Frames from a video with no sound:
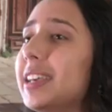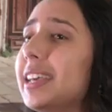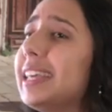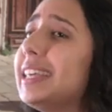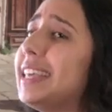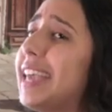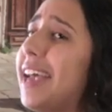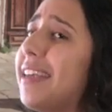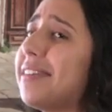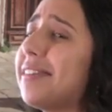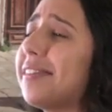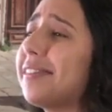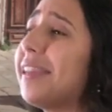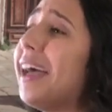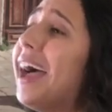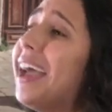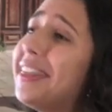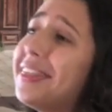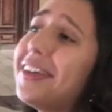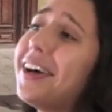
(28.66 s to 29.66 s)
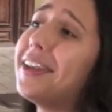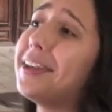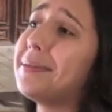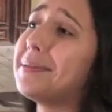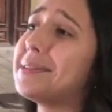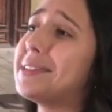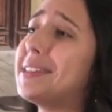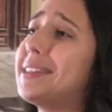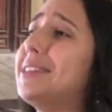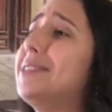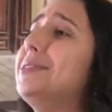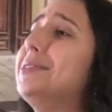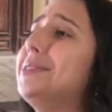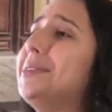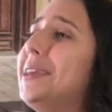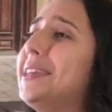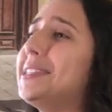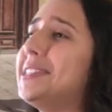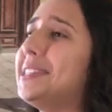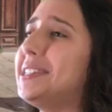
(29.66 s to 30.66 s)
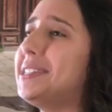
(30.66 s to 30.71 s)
Yes, I thought it was a little crazy